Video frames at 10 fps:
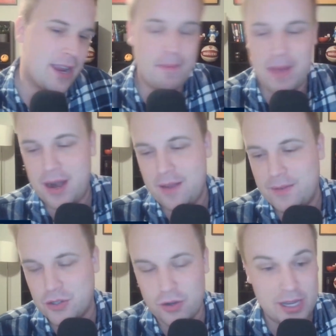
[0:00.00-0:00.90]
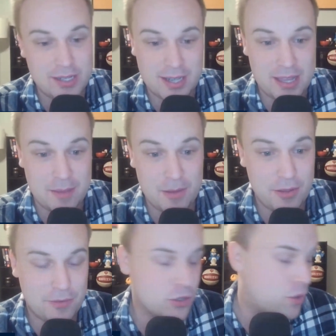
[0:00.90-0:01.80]
competitive as early as like the middle of
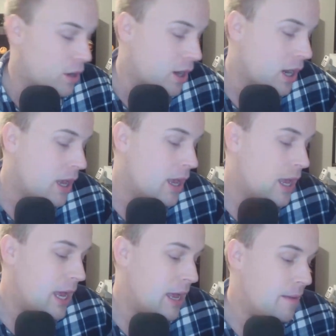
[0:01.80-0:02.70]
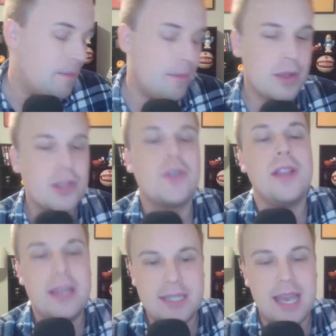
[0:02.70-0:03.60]
the first quarter. Um, what they're
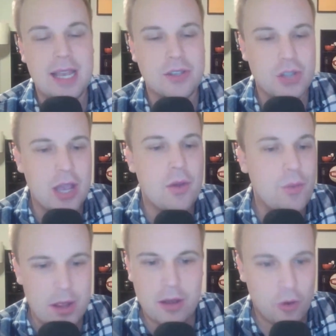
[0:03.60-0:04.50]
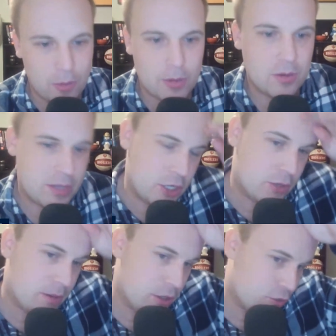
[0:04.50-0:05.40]
really saying is like when normal
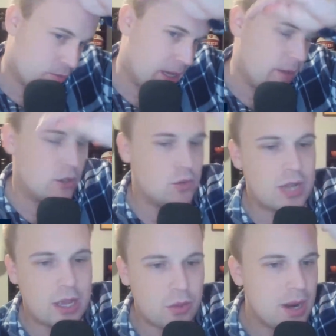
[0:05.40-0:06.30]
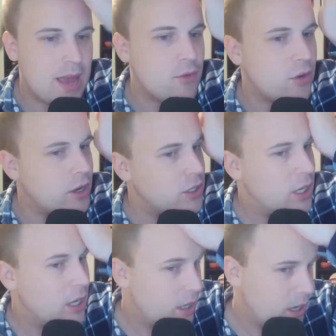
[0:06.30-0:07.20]
rotation players were playing, which was like three and a half quarters.
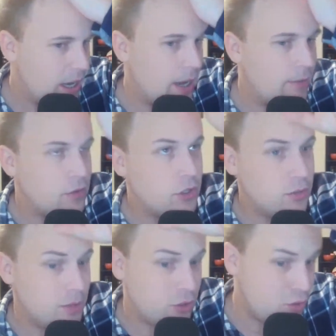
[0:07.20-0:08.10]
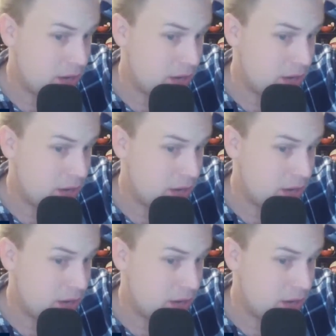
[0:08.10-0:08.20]
Uh, excuse me, two and